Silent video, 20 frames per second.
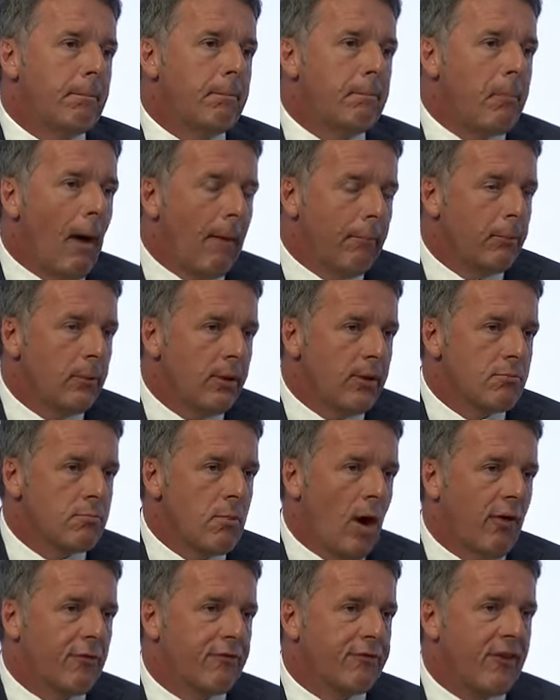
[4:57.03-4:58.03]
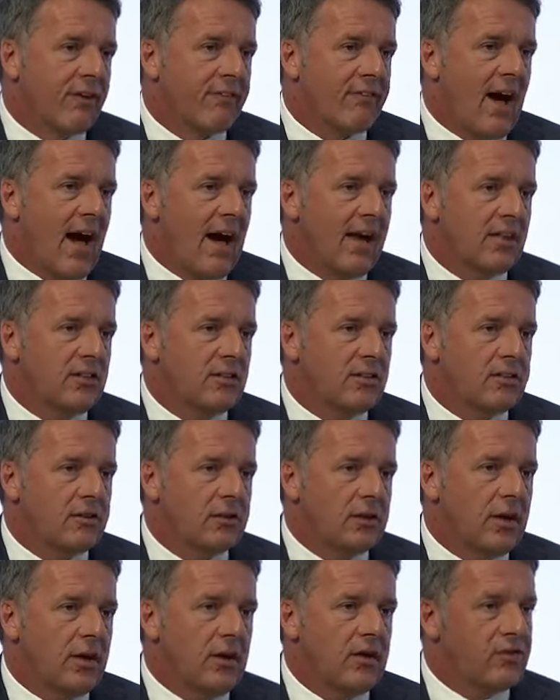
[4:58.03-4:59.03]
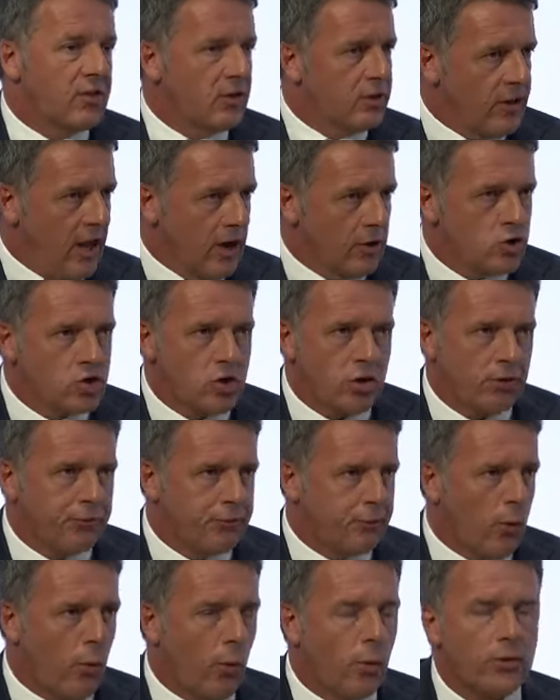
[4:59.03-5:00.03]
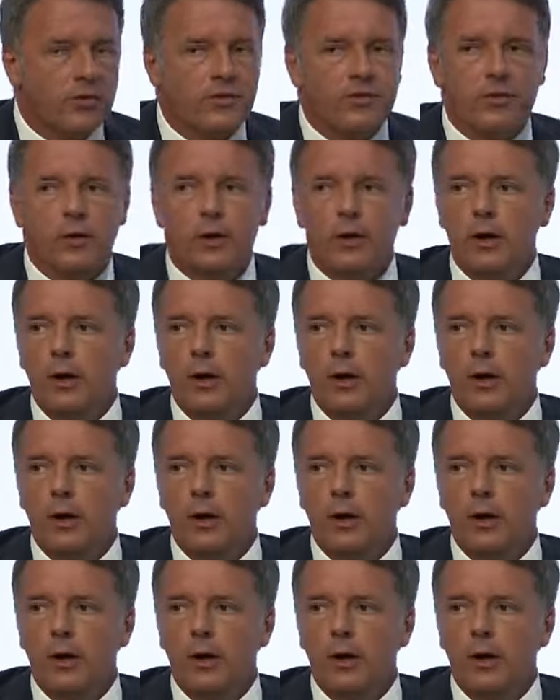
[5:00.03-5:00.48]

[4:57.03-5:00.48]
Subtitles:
populism of far right is a danger, of course.